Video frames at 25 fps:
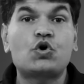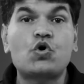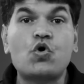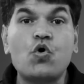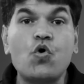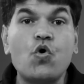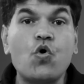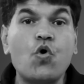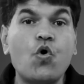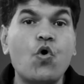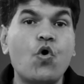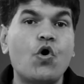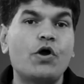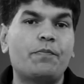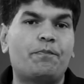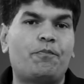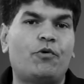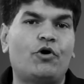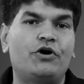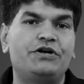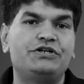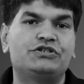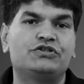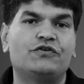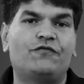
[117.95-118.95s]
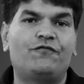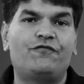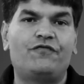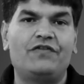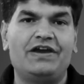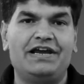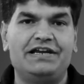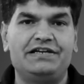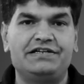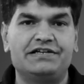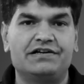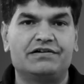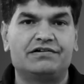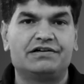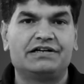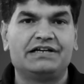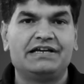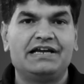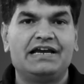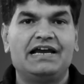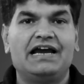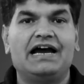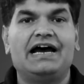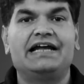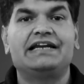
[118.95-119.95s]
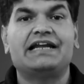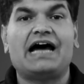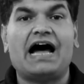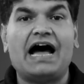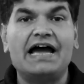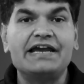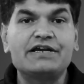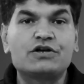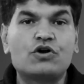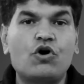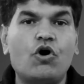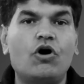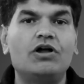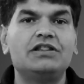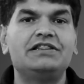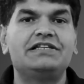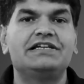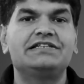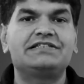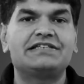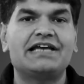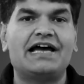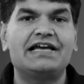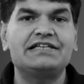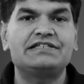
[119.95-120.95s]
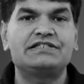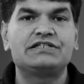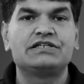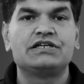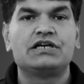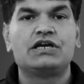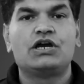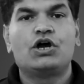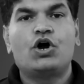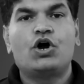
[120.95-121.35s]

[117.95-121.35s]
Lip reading: core points of failure and I call this as